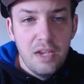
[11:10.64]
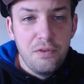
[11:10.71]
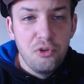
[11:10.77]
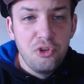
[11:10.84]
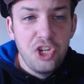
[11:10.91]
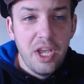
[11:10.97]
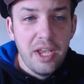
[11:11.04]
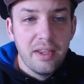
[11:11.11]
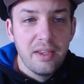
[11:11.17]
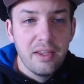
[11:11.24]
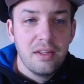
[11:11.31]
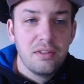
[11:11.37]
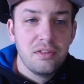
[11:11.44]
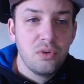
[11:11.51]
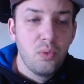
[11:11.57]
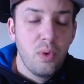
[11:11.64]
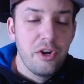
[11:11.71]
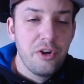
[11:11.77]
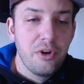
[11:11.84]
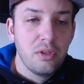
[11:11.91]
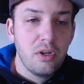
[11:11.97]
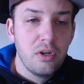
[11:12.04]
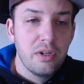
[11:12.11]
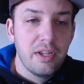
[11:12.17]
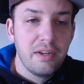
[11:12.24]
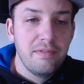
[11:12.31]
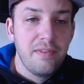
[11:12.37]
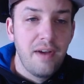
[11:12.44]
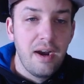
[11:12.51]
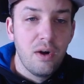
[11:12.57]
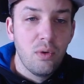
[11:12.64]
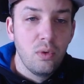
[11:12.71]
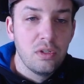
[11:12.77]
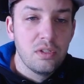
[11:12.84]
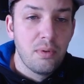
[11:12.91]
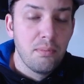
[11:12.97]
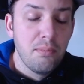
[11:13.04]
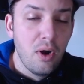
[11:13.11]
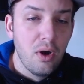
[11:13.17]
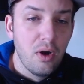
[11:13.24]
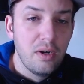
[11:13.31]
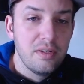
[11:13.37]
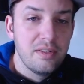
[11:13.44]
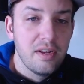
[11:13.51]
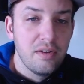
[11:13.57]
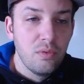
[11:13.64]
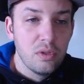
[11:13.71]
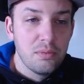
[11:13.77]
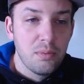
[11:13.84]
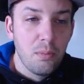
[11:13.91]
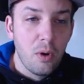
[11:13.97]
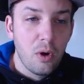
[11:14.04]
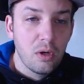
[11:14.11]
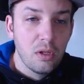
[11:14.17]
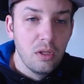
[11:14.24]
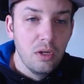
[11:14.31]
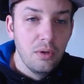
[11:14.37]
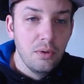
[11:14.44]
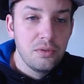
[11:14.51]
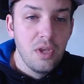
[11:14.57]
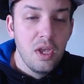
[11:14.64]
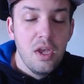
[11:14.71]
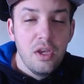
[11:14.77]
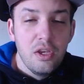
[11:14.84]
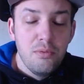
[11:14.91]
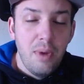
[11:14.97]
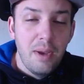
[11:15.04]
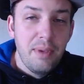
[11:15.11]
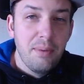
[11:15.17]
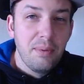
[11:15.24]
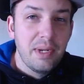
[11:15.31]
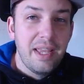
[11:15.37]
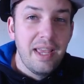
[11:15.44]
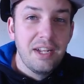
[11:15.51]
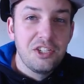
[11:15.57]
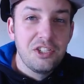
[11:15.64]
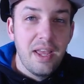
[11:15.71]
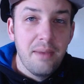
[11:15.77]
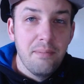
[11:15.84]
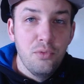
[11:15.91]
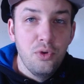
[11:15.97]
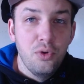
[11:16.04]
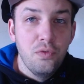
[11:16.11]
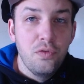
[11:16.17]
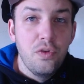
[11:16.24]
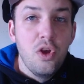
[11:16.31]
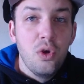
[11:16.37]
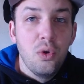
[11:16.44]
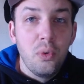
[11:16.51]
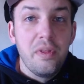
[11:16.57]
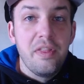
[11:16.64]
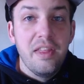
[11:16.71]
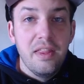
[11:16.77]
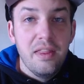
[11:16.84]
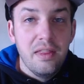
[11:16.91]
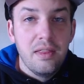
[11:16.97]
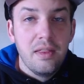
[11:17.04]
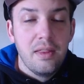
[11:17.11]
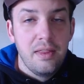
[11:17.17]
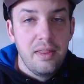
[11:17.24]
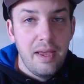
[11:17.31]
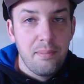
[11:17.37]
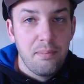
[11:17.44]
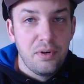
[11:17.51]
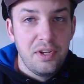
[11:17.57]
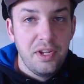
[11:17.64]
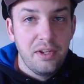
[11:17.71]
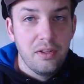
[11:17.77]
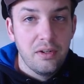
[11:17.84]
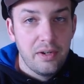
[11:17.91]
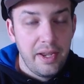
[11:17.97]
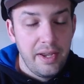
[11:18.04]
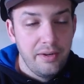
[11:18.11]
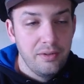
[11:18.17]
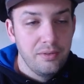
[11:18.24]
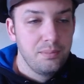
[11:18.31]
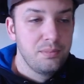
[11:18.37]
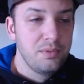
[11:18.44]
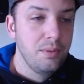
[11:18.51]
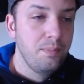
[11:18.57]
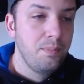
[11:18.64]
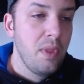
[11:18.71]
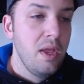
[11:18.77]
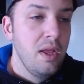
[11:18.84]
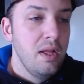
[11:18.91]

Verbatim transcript: if you check to where your alert can fire once per bar instead of once per bar close, you might be able to catch that move within that particular candle. So